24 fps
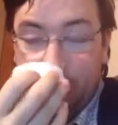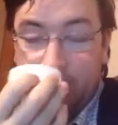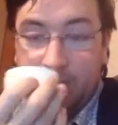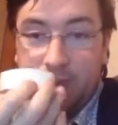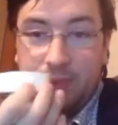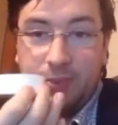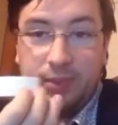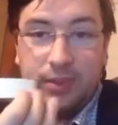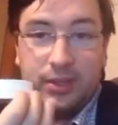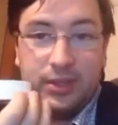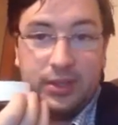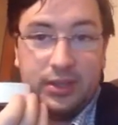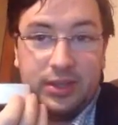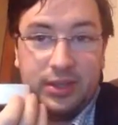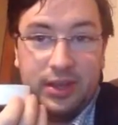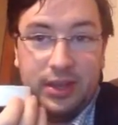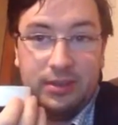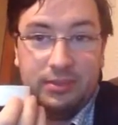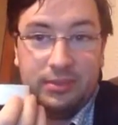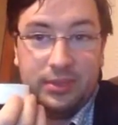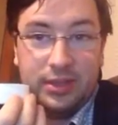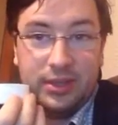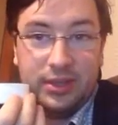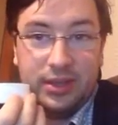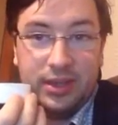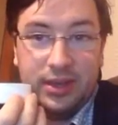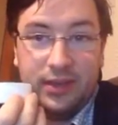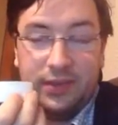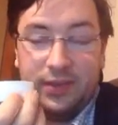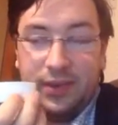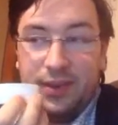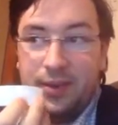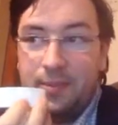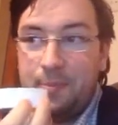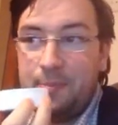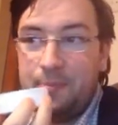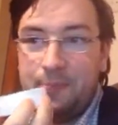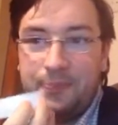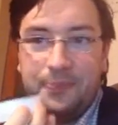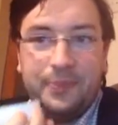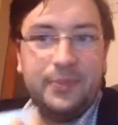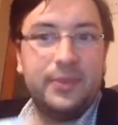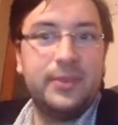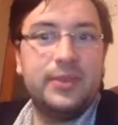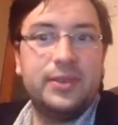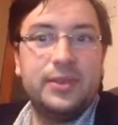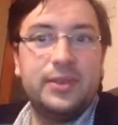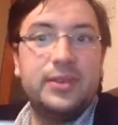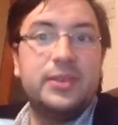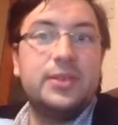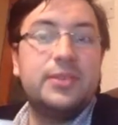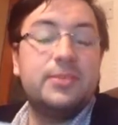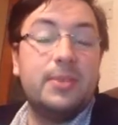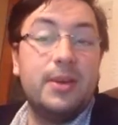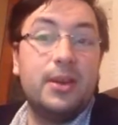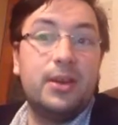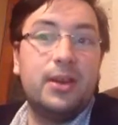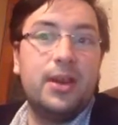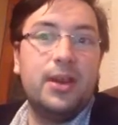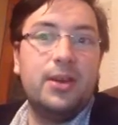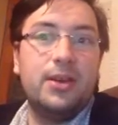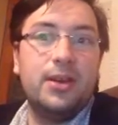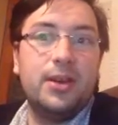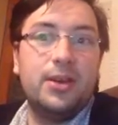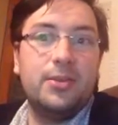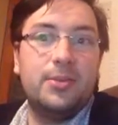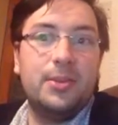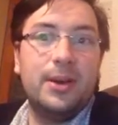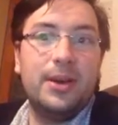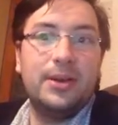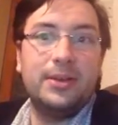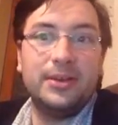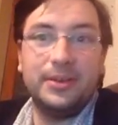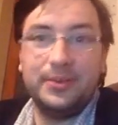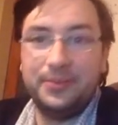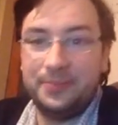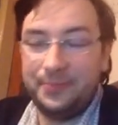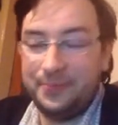So when you sniff it, you smell cocoa powder.